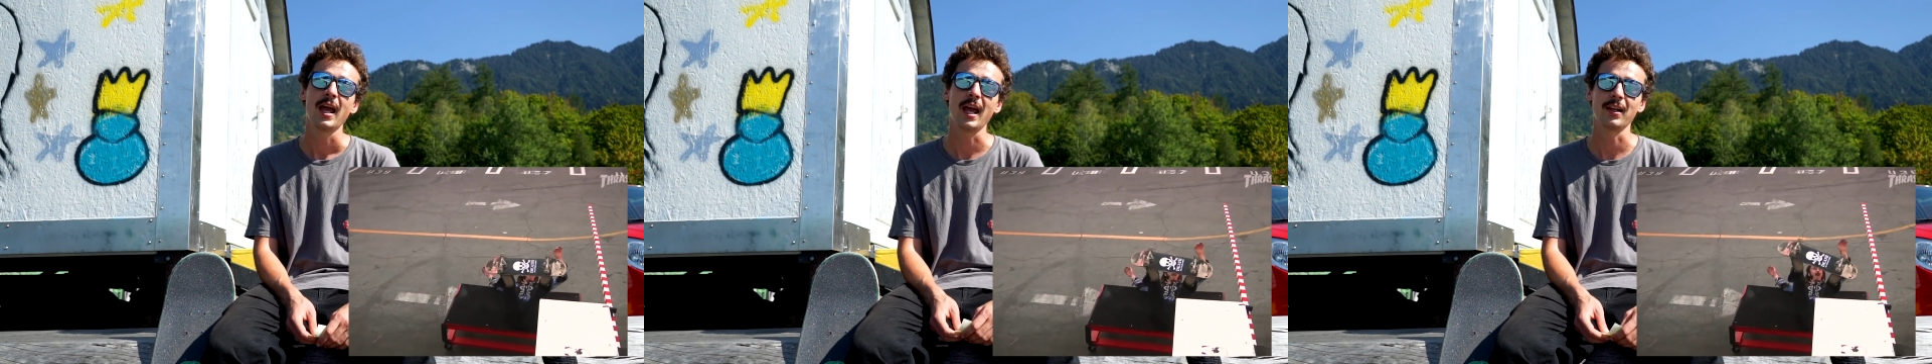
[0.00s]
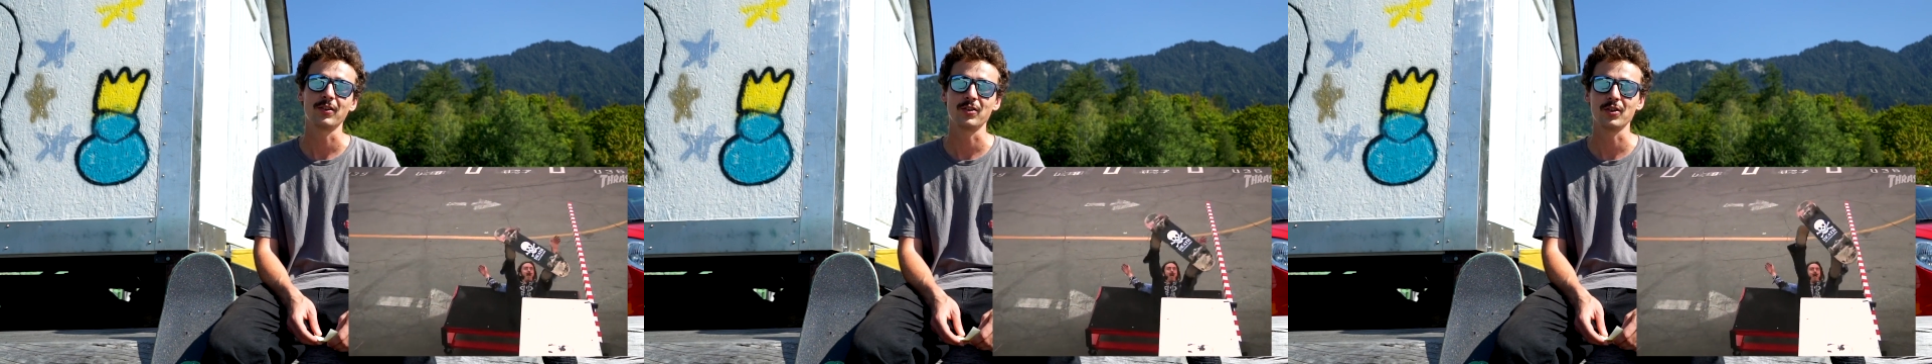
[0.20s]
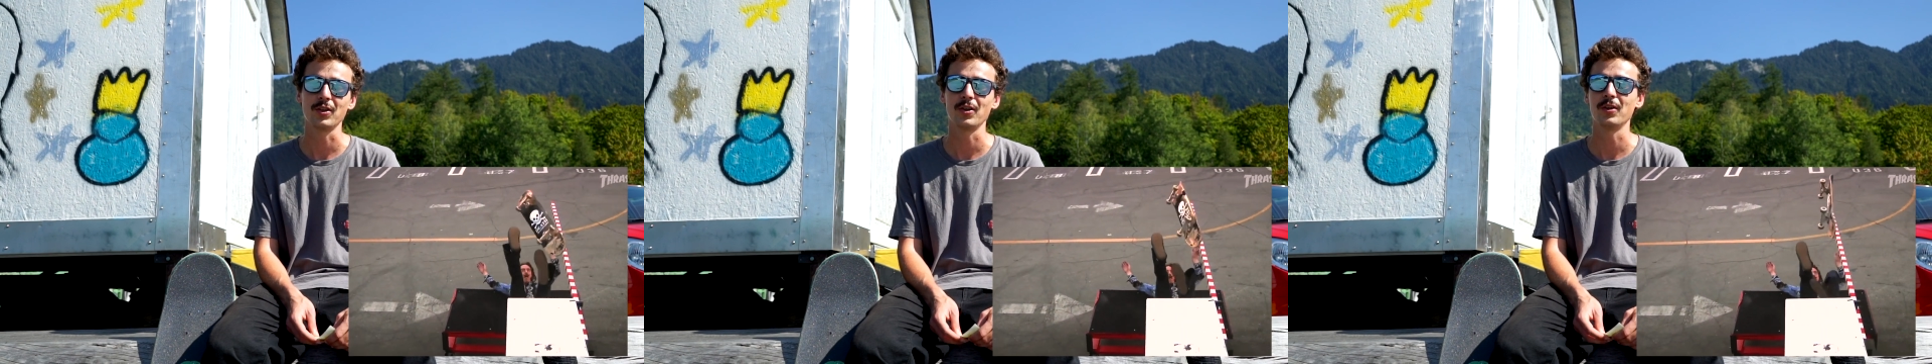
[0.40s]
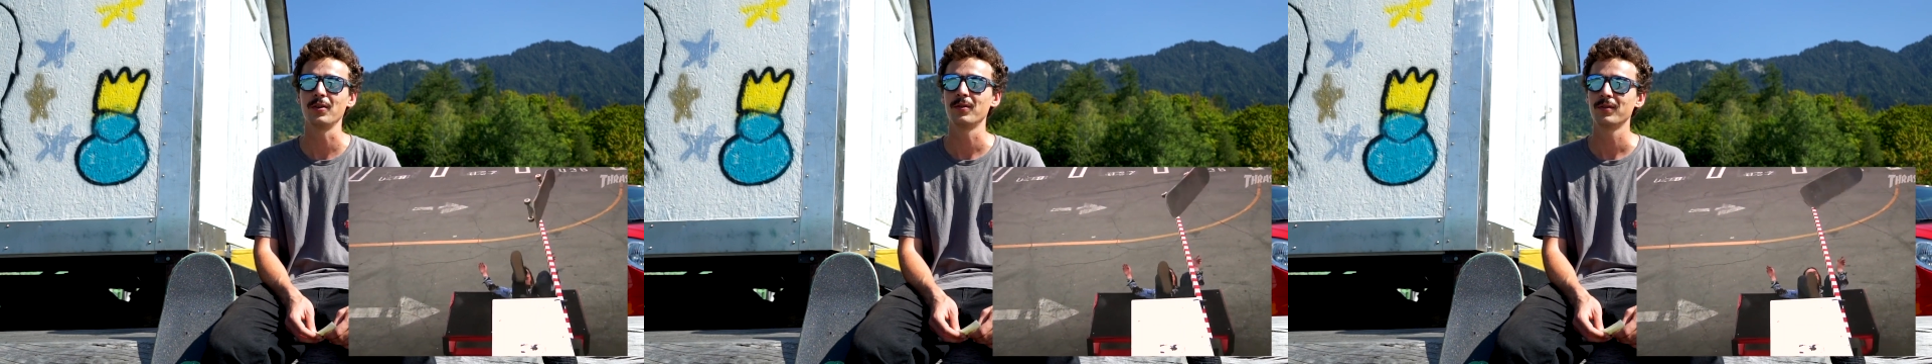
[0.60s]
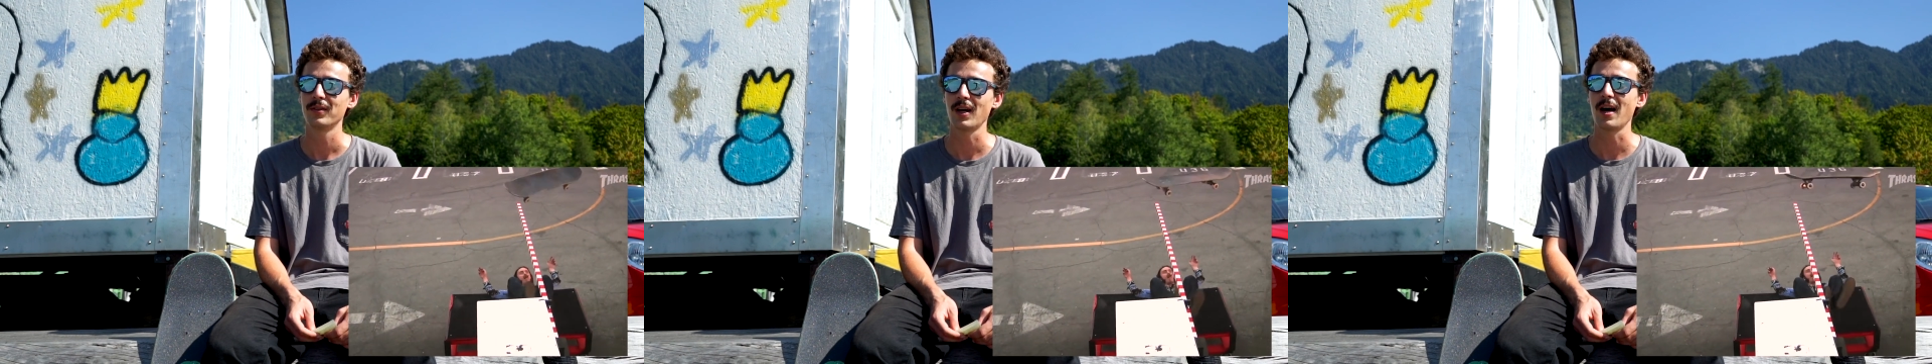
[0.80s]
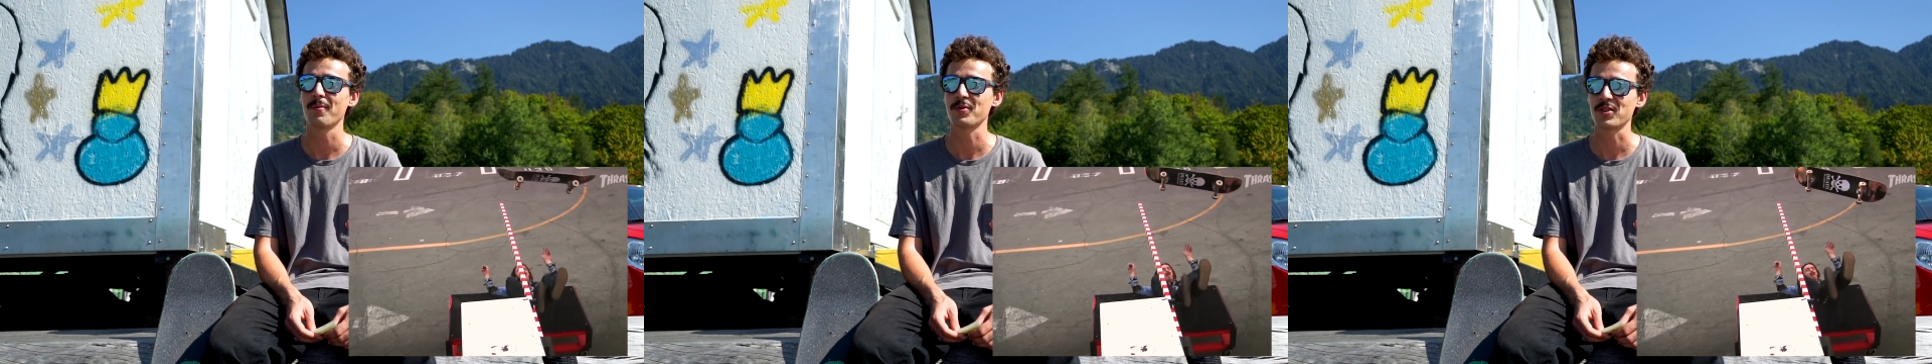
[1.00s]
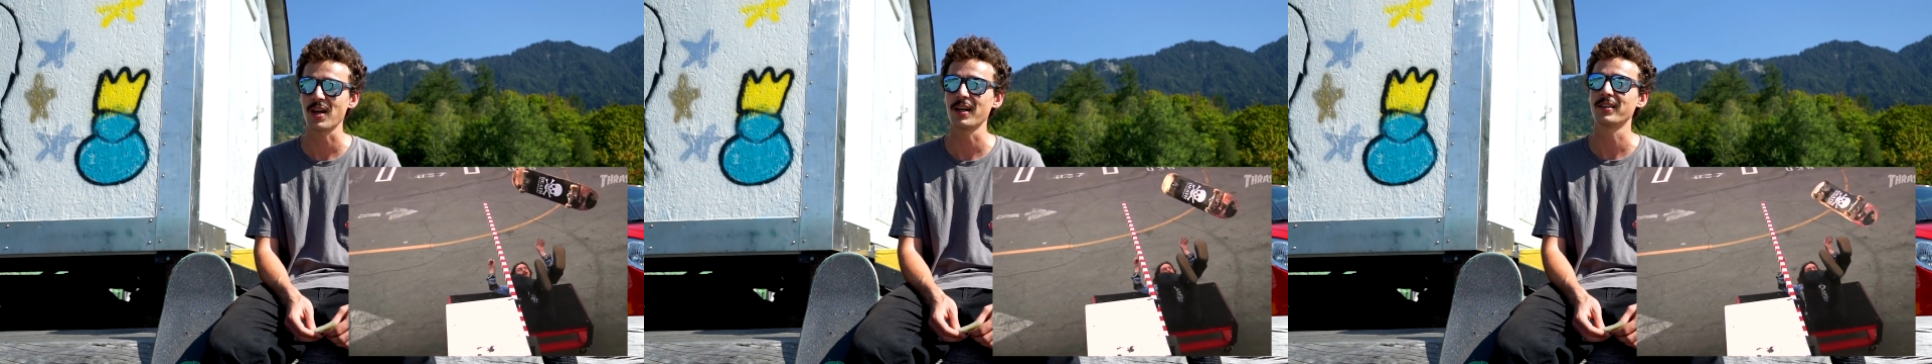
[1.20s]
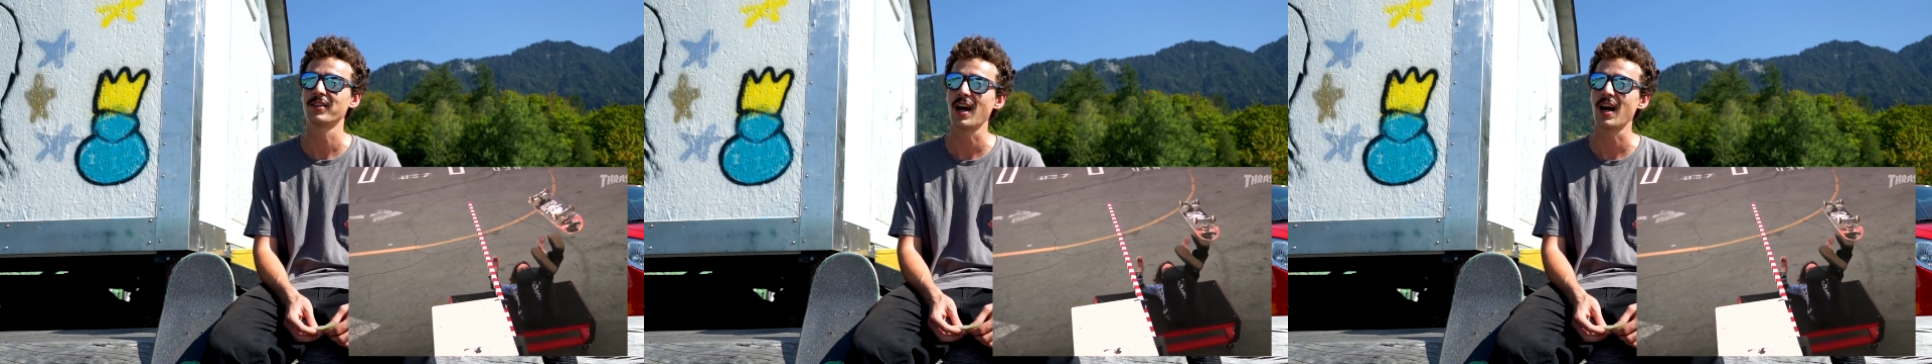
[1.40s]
and do the upside